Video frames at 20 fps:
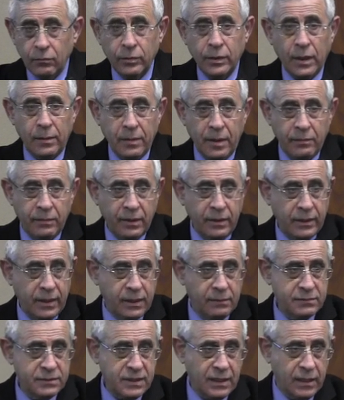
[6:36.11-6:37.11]
You remember
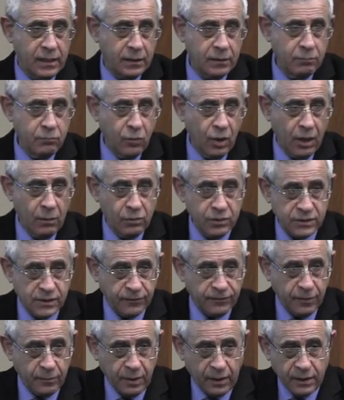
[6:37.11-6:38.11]
names like Mullah
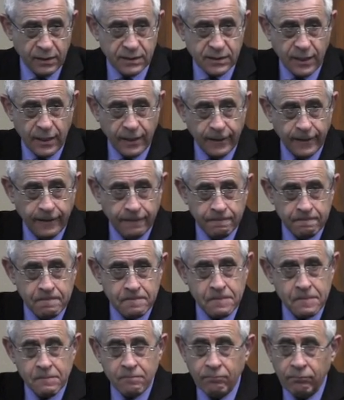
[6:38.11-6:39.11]
Mustafa Barazani
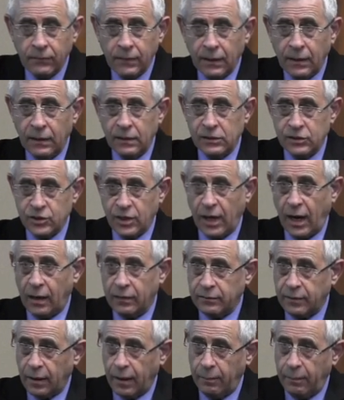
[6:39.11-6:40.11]
and
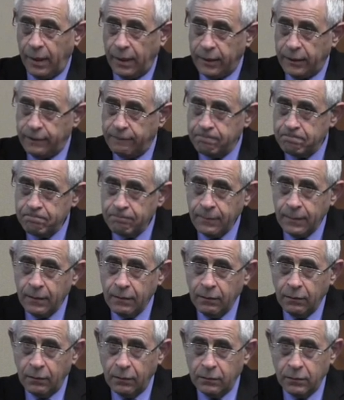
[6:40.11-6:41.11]
Jalal Talabani,
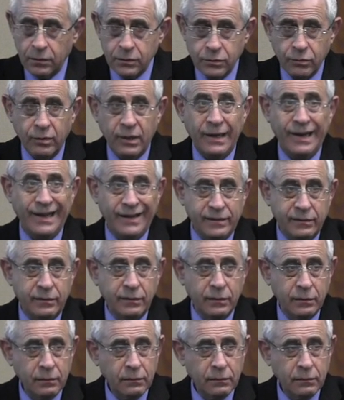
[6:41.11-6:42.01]
all those who led